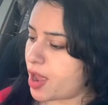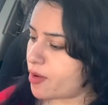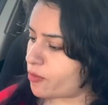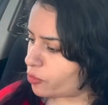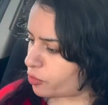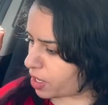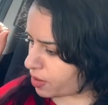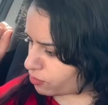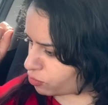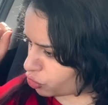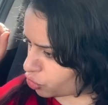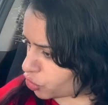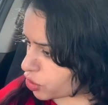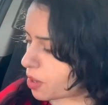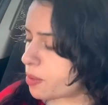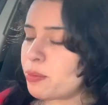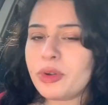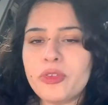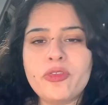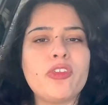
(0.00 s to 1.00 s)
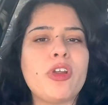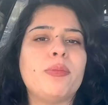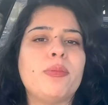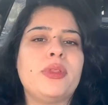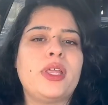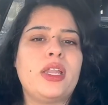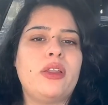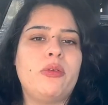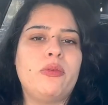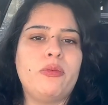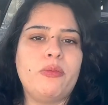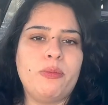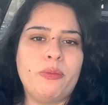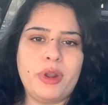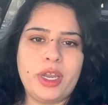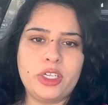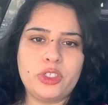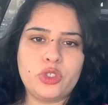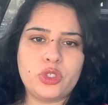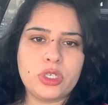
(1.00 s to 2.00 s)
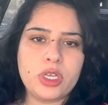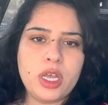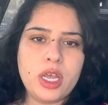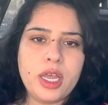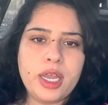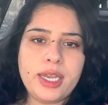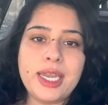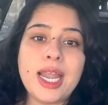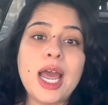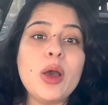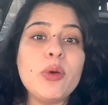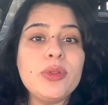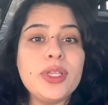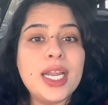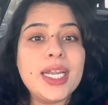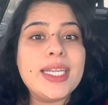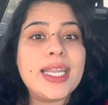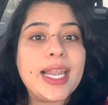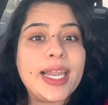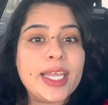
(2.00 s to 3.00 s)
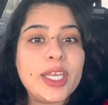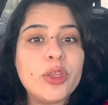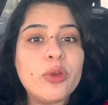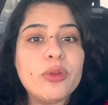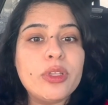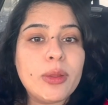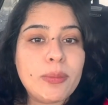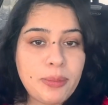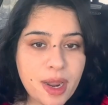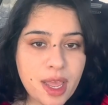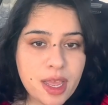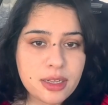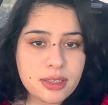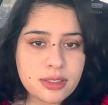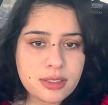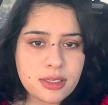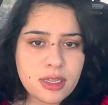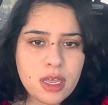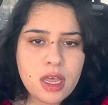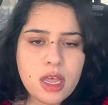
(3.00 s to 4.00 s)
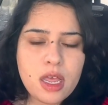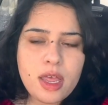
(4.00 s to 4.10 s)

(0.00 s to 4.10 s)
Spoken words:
I would have jumped from that bridge. Now they're telling you the plans.